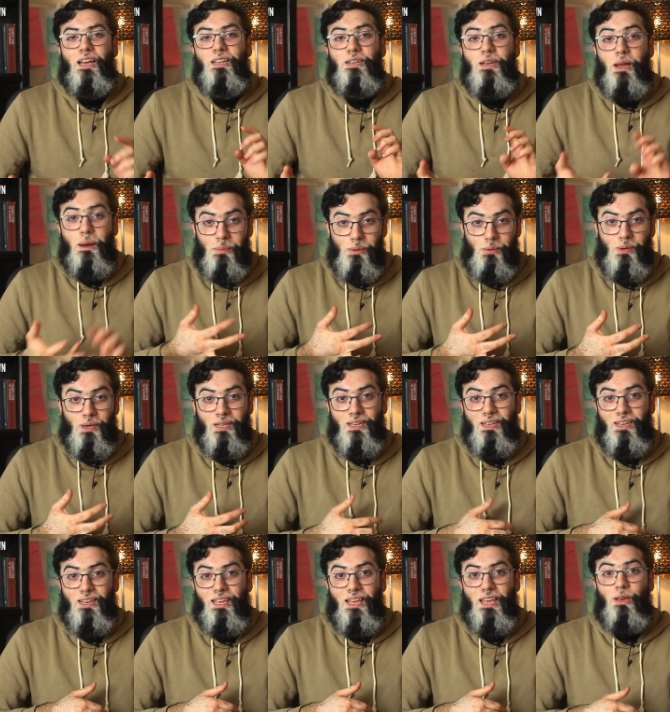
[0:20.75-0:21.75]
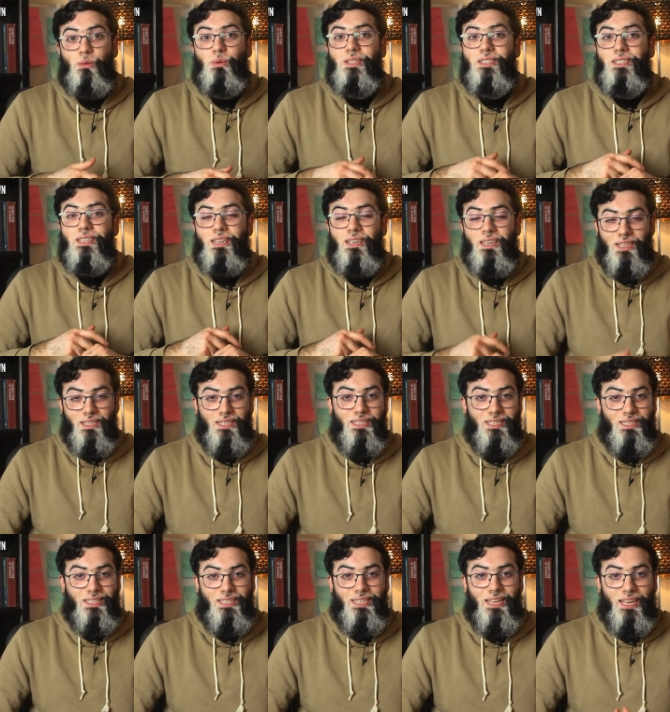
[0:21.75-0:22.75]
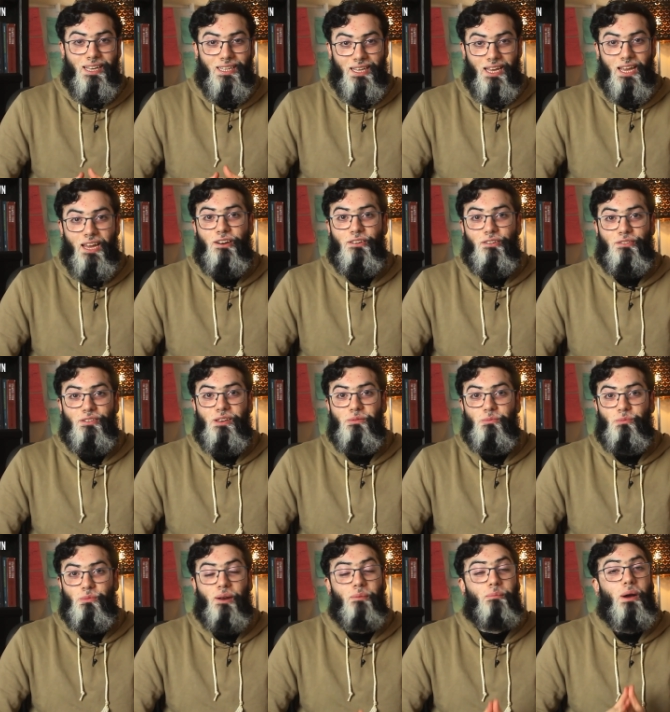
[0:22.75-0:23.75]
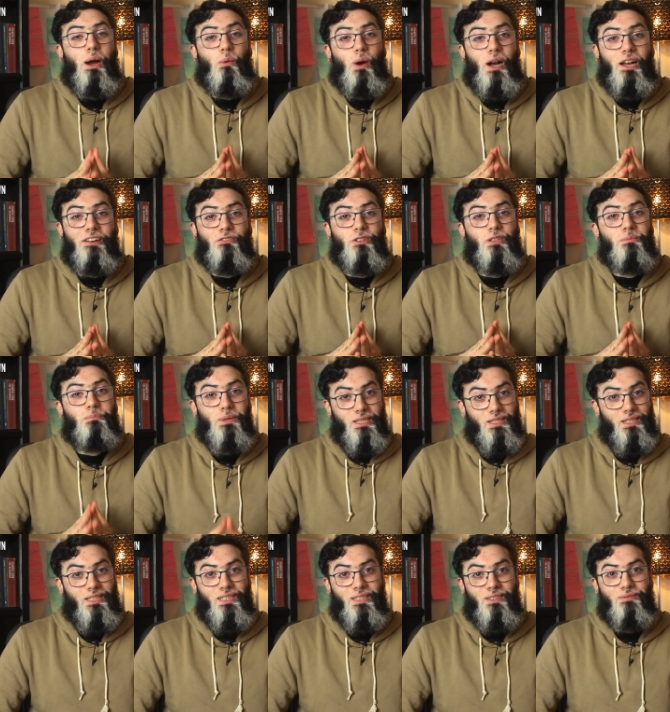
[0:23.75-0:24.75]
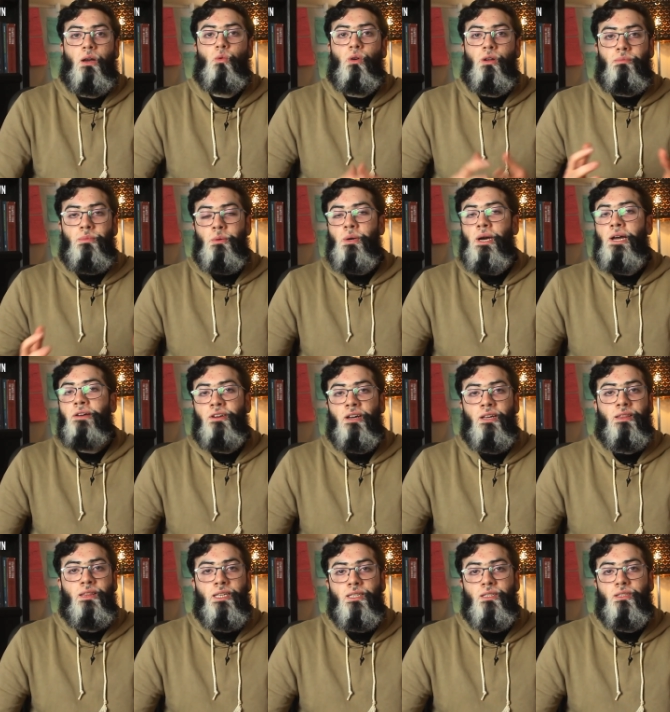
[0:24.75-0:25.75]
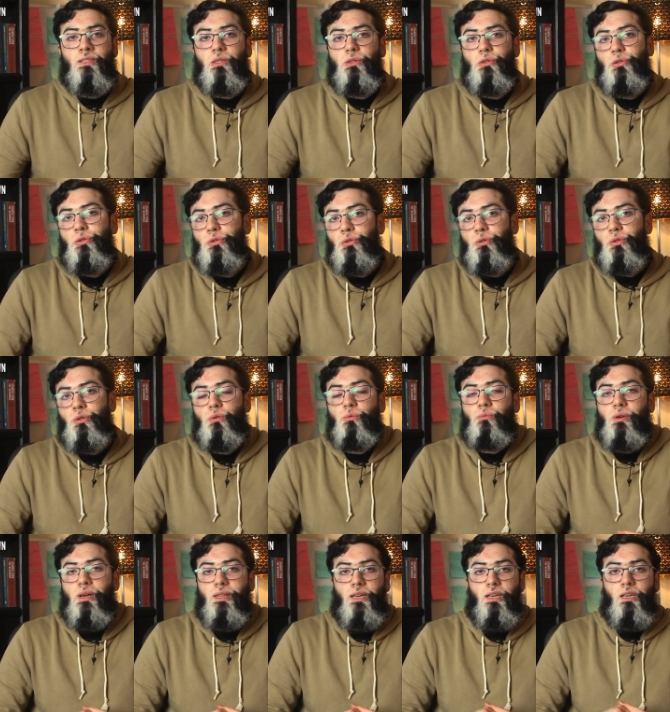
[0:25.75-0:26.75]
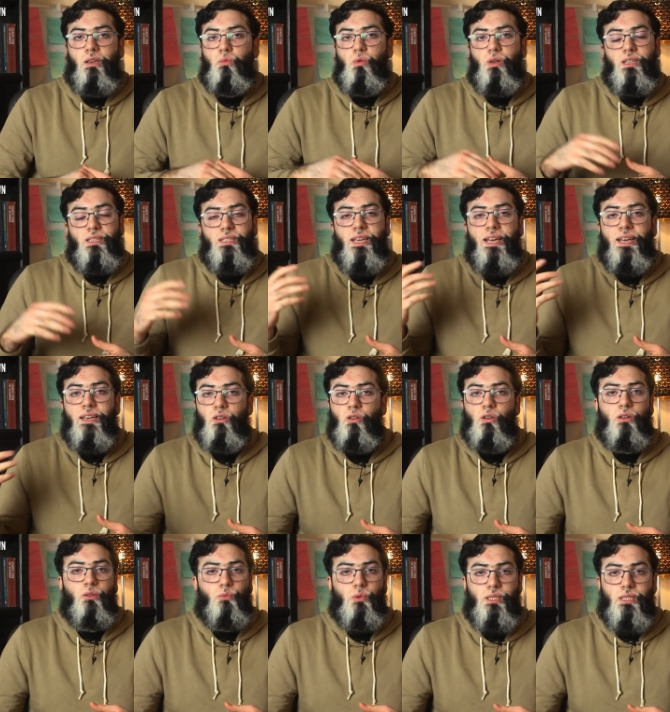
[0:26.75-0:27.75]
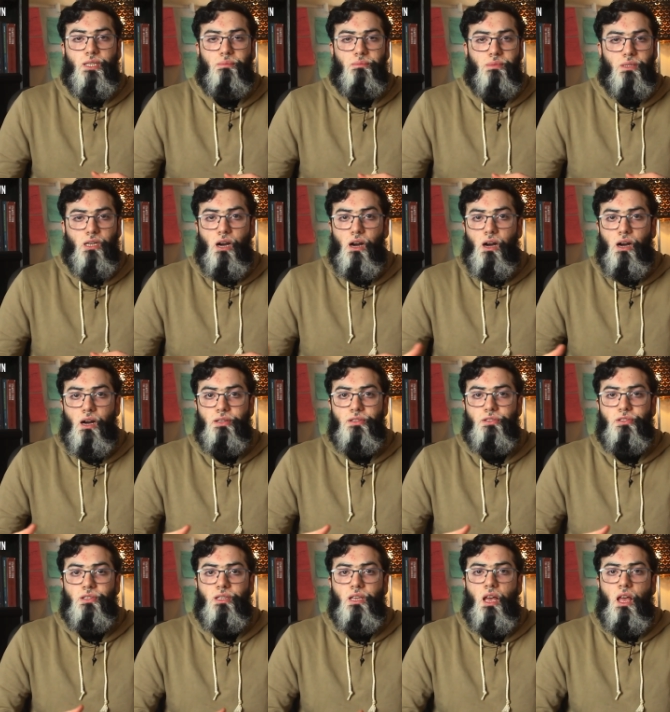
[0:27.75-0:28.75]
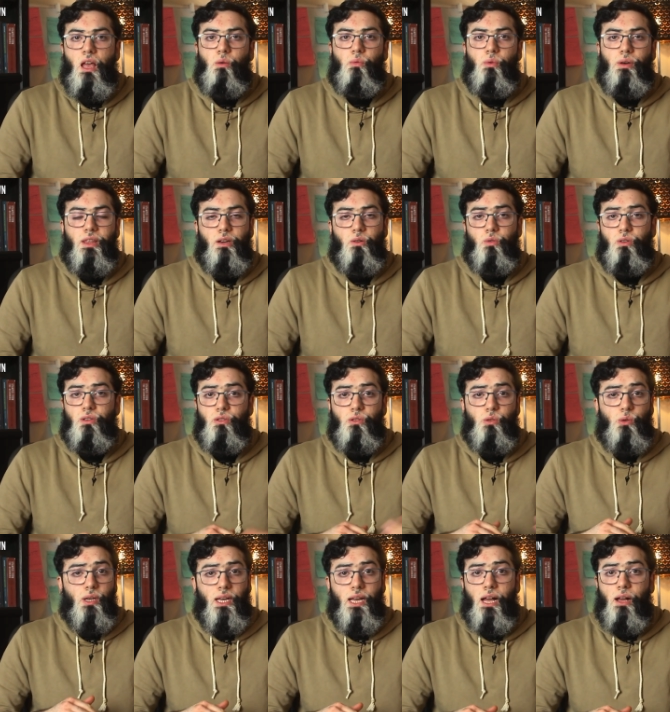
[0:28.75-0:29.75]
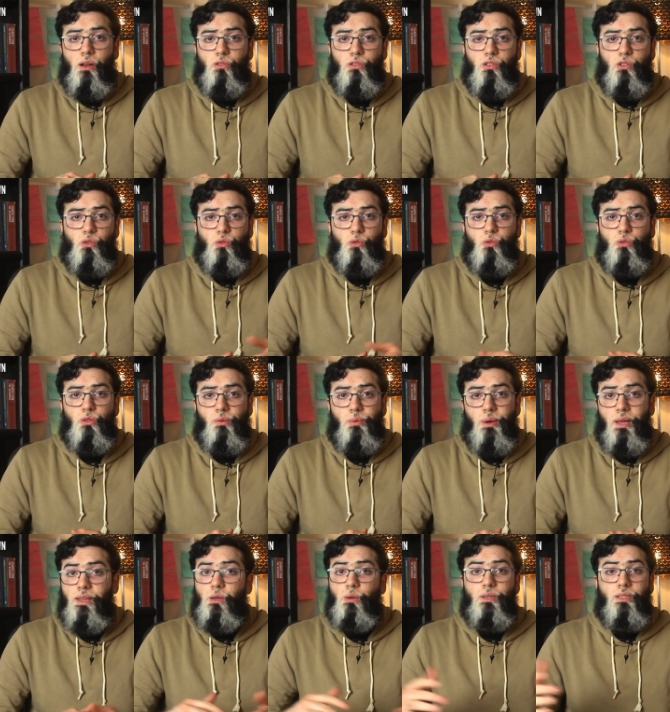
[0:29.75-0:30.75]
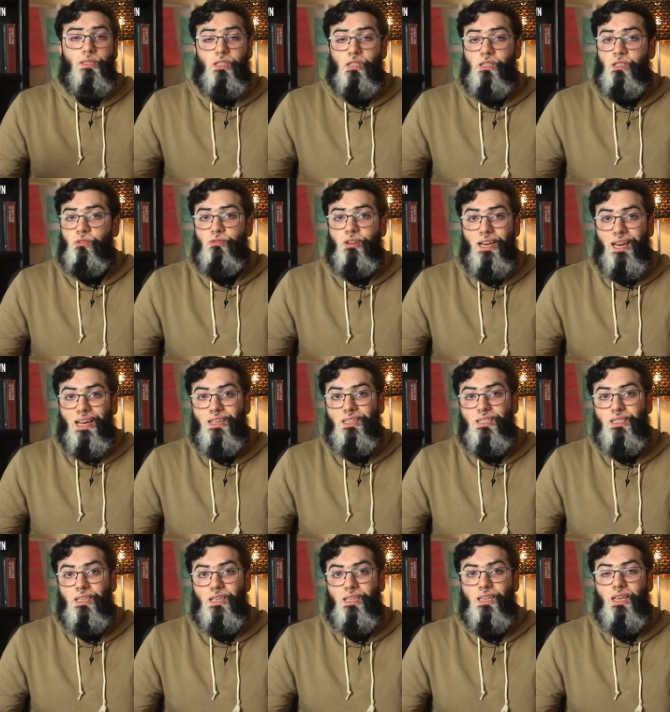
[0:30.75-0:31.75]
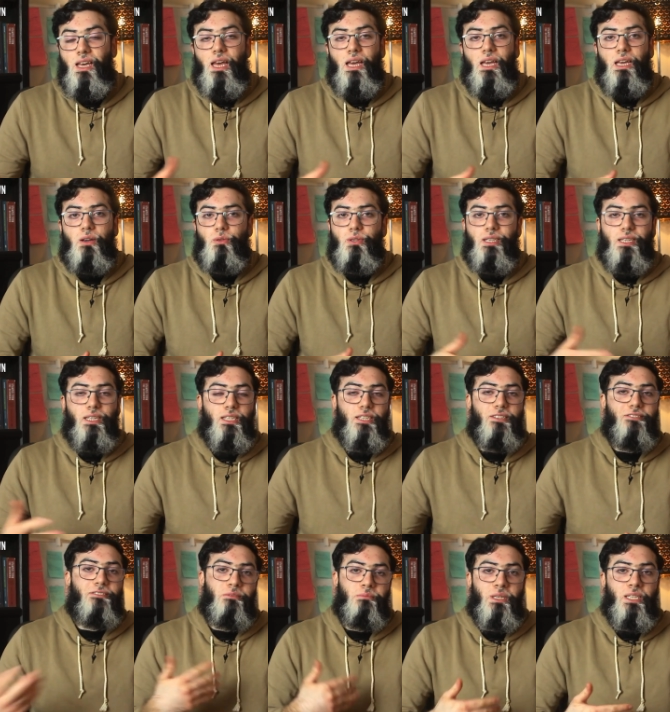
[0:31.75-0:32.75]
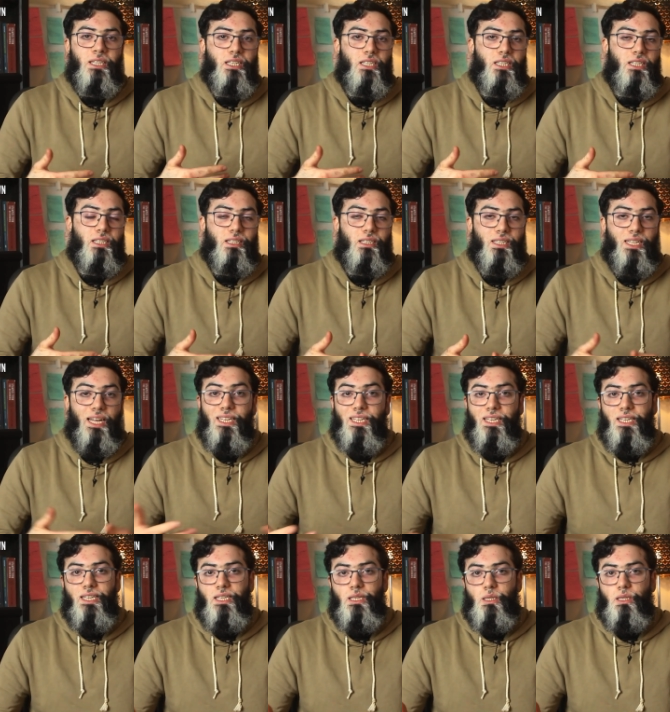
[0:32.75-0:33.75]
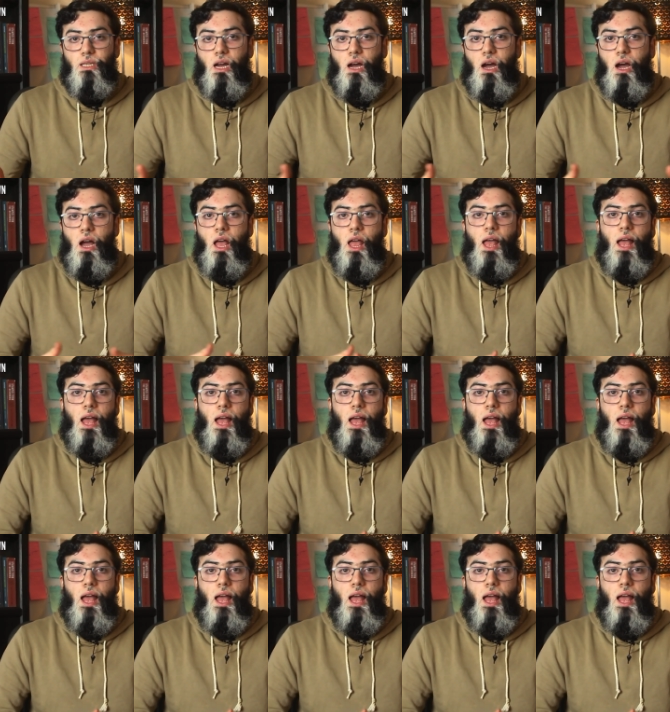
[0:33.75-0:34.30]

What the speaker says: Number one, it was easy to take care of him when my wife was busy. When my wife had things to do, whether it was getting on with some tasks, whether it was doing house chores, or whether it was just relaxing, it was easy for me to just take Isa,